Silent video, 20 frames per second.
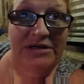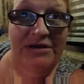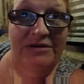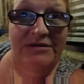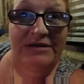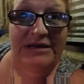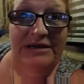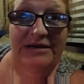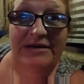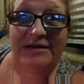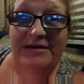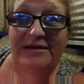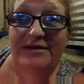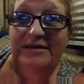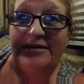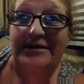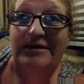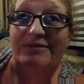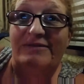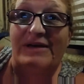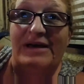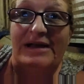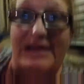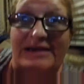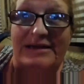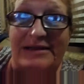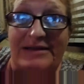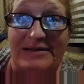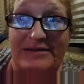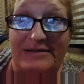totally leave that
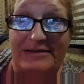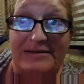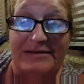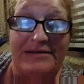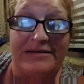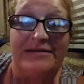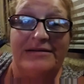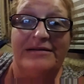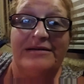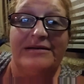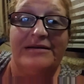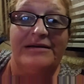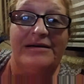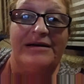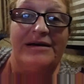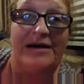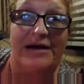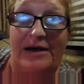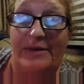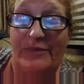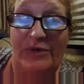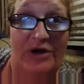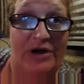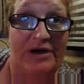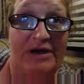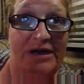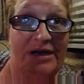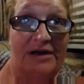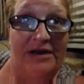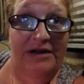in. I'm not
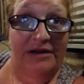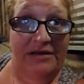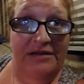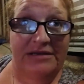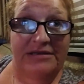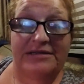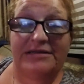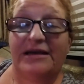cutting this